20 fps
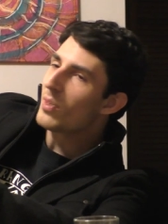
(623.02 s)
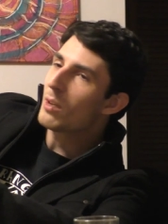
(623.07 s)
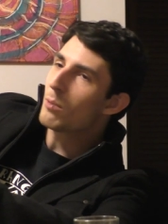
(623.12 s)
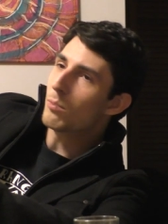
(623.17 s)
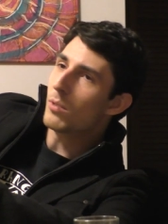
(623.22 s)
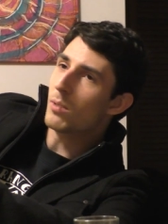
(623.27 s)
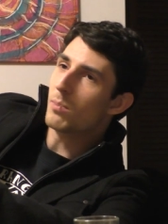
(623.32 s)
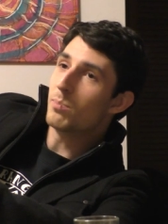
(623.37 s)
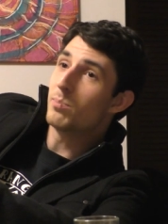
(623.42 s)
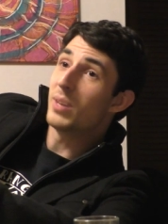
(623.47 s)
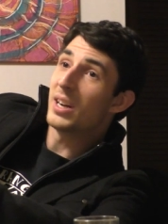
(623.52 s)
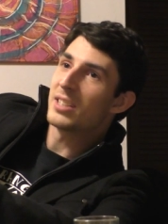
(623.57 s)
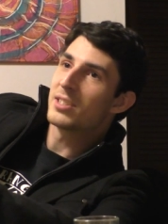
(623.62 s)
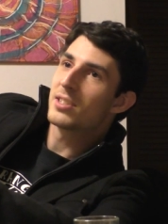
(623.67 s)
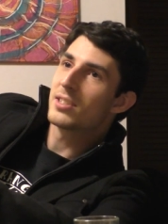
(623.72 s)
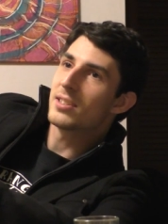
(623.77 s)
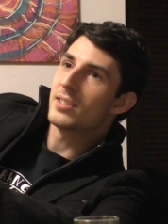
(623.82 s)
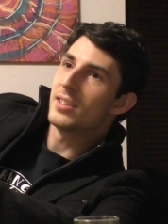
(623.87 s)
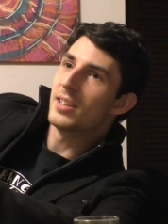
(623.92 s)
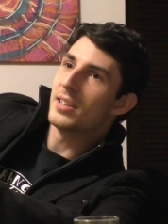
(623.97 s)

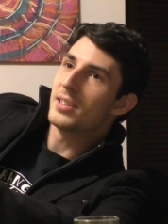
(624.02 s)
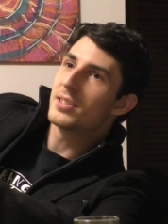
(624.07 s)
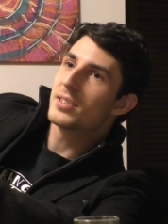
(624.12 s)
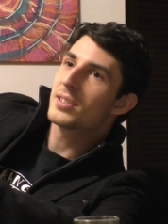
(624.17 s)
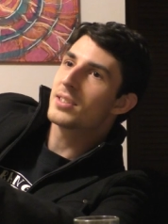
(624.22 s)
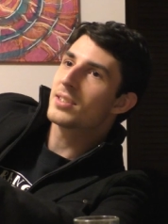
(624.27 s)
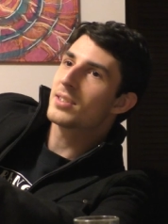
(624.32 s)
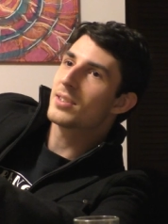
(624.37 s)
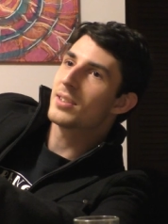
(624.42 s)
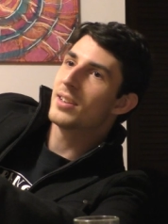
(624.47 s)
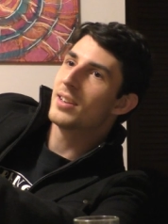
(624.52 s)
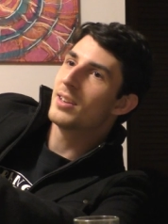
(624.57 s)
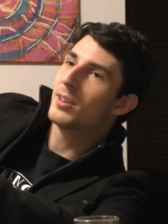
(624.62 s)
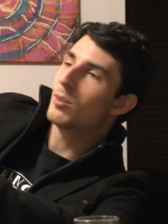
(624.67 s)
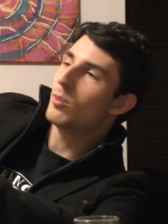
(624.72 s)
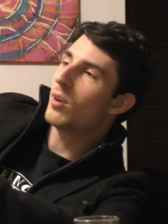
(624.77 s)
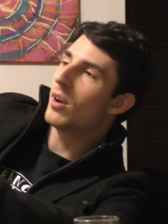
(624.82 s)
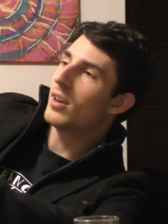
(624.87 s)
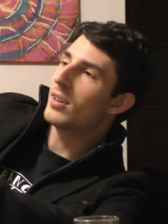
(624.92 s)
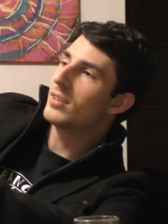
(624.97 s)
robustness,
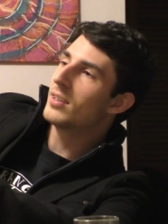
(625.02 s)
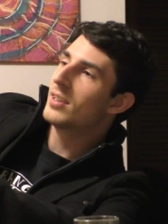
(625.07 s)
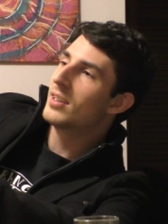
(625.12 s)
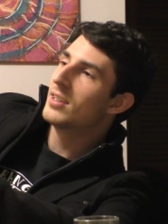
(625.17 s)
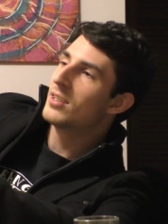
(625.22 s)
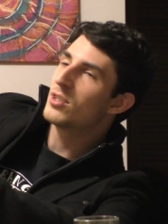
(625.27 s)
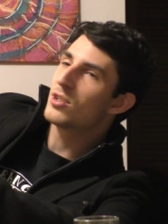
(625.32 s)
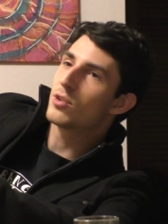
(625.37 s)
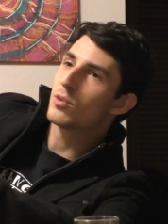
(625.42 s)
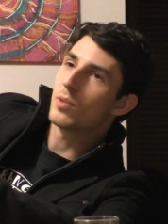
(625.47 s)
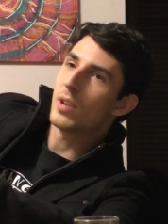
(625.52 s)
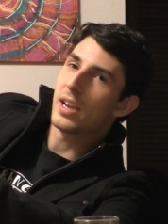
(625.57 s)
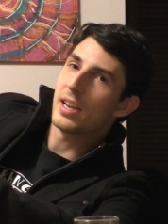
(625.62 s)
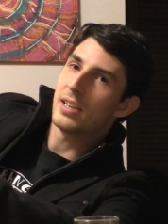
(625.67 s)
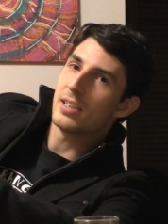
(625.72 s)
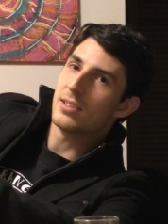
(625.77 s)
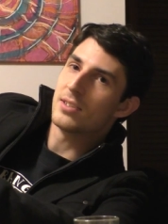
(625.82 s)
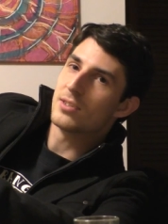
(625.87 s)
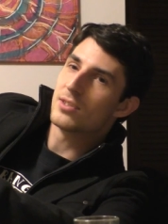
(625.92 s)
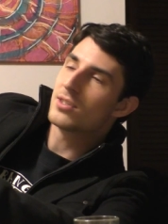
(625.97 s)

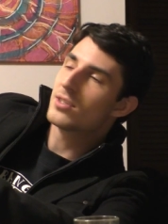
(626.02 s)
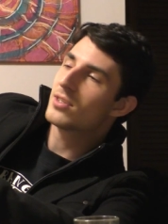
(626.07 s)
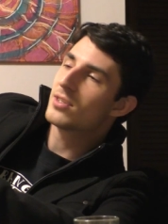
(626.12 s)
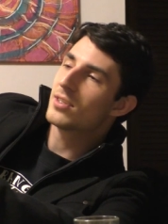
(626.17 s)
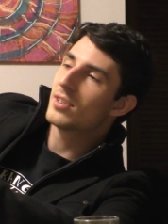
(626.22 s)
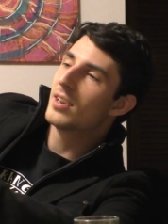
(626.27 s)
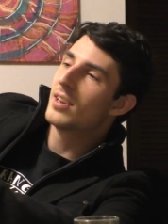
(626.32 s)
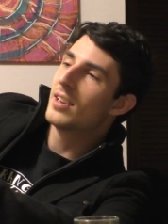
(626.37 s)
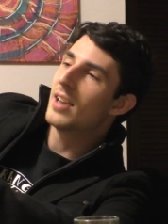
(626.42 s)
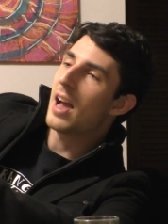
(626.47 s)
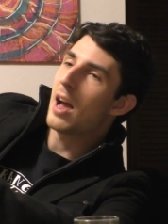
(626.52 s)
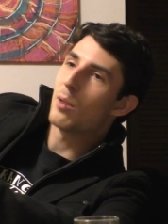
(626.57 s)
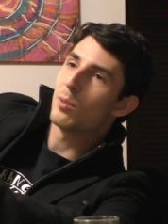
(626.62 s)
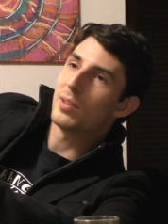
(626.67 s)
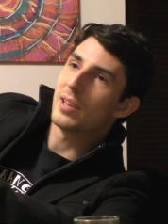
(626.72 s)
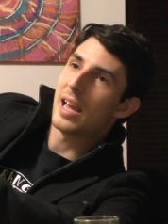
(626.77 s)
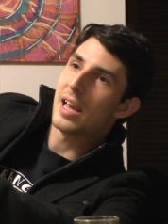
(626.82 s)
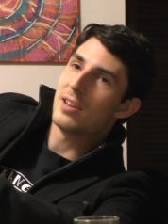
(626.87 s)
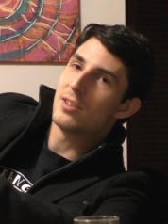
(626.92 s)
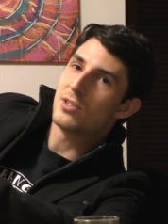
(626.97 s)
strange,
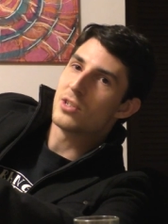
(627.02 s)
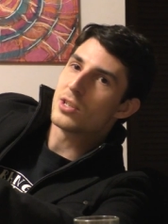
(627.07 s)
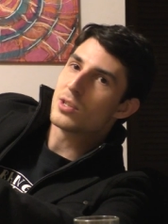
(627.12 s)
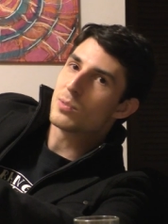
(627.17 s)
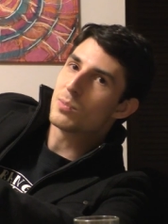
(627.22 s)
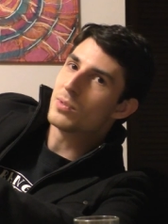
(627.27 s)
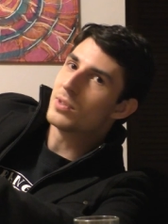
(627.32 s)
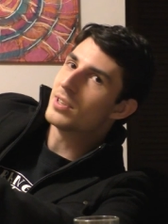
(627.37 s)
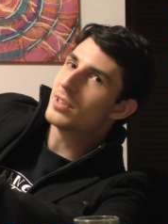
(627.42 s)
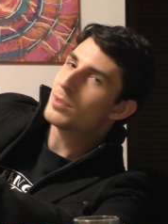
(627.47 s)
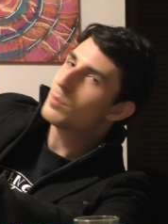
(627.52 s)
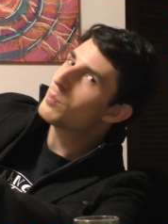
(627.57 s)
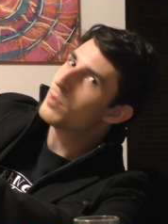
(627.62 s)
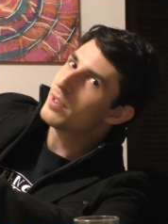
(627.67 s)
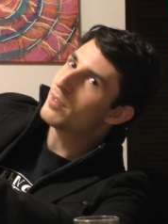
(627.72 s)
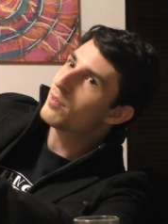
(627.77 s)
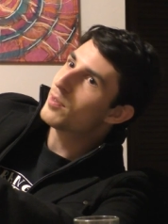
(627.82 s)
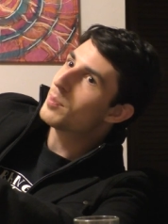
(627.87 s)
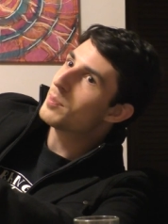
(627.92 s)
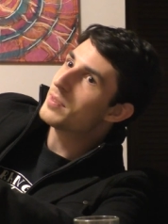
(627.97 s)
outlandish woods,
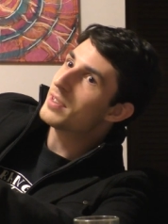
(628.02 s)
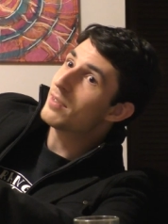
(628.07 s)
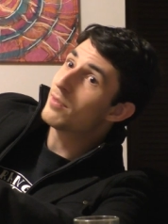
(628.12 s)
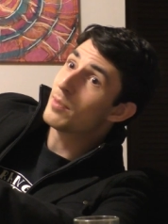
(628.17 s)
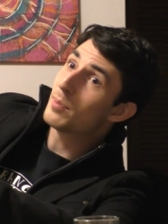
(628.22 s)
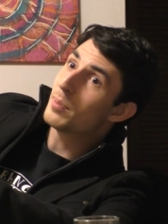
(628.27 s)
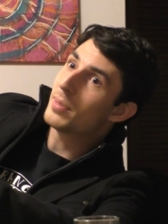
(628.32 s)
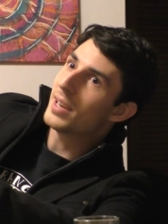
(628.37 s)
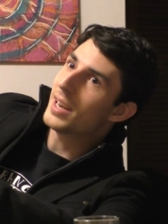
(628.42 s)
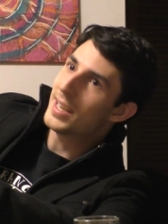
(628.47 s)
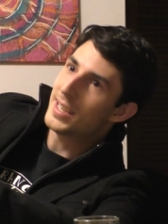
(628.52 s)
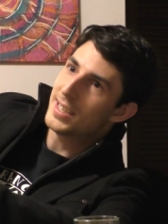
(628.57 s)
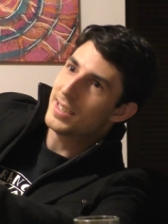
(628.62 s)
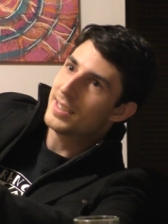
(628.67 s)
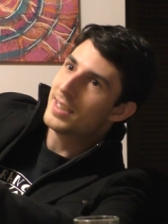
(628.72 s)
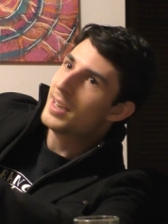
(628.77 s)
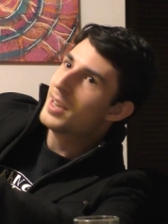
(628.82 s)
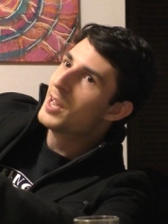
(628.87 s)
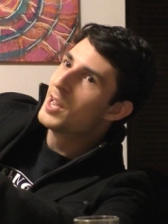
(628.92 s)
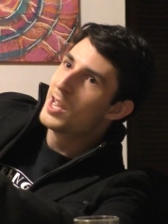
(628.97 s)
wood from different planets,
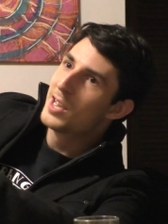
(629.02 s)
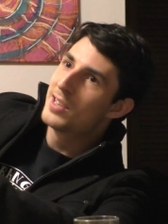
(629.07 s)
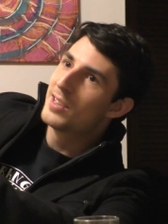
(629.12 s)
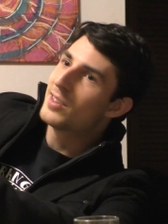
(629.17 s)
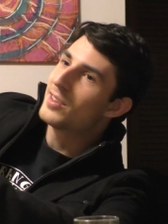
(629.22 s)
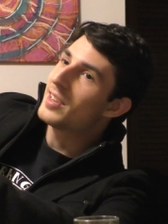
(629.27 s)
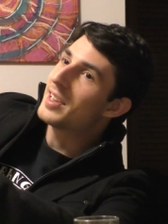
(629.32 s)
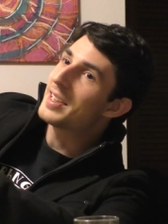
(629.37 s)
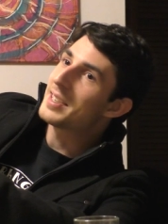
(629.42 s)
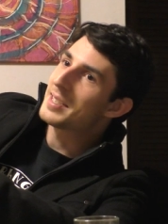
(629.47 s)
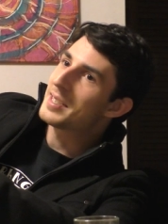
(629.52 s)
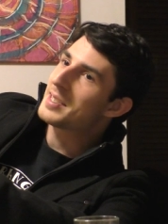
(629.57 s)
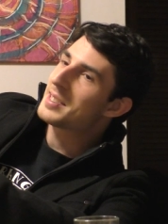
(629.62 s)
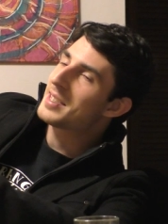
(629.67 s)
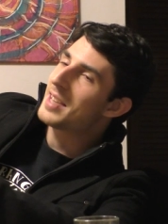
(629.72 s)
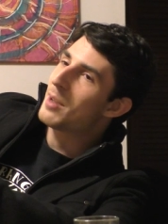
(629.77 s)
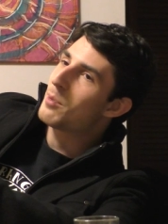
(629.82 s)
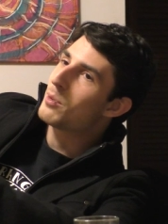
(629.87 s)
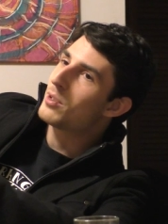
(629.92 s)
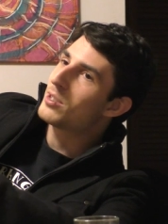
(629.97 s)
things
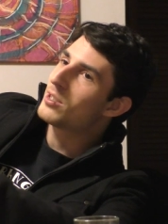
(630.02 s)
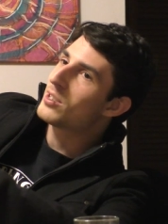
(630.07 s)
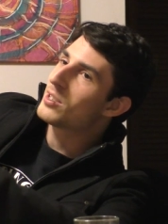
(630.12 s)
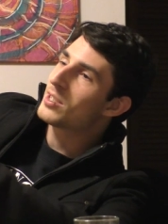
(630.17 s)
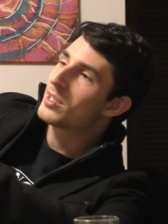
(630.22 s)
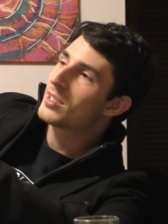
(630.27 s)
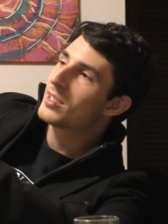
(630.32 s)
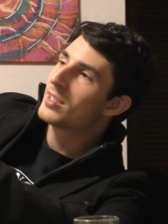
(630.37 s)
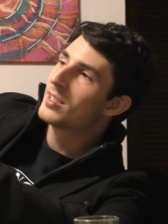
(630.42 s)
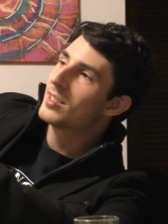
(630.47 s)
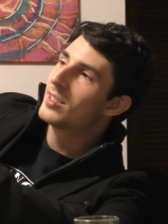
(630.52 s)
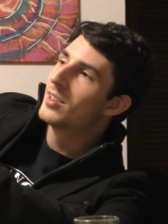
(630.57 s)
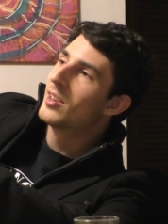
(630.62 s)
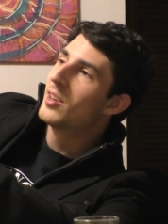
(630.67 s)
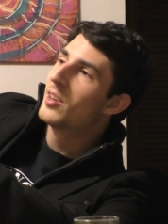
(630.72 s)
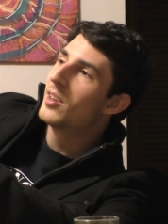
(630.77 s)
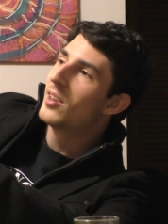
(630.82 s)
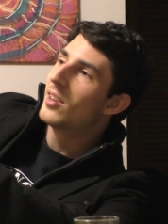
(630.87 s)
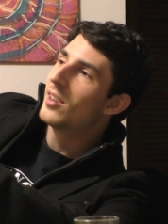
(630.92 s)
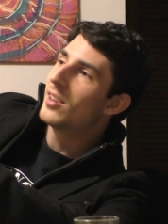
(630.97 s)
that were just
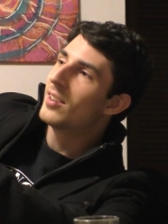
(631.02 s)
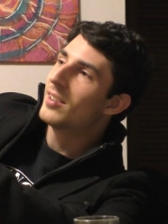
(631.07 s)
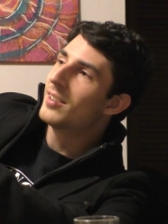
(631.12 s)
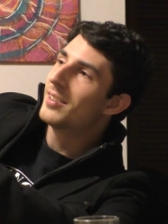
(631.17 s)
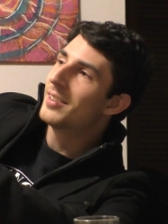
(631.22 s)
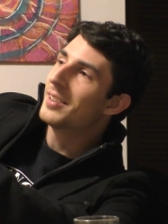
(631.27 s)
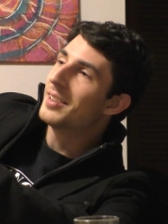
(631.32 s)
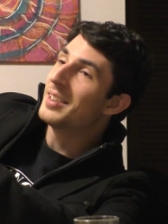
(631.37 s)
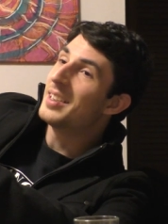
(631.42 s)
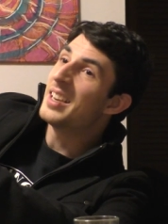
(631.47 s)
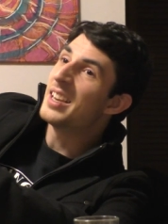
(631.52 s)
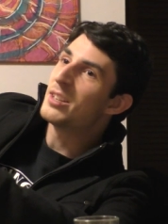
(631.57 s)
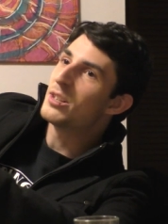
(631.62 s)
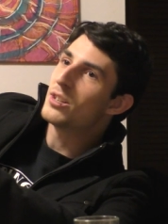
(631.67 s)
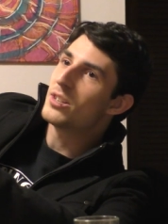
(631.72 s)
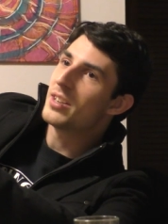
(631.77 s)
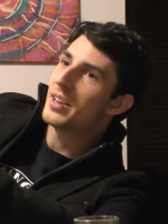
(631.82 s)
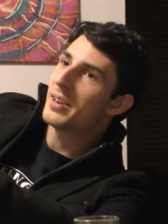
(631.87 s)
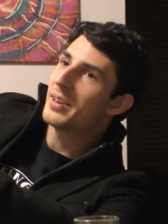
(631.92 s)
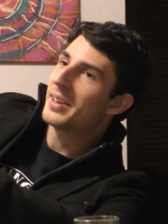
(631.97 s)

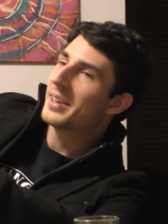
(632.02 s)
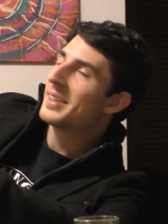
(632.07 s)
legendary.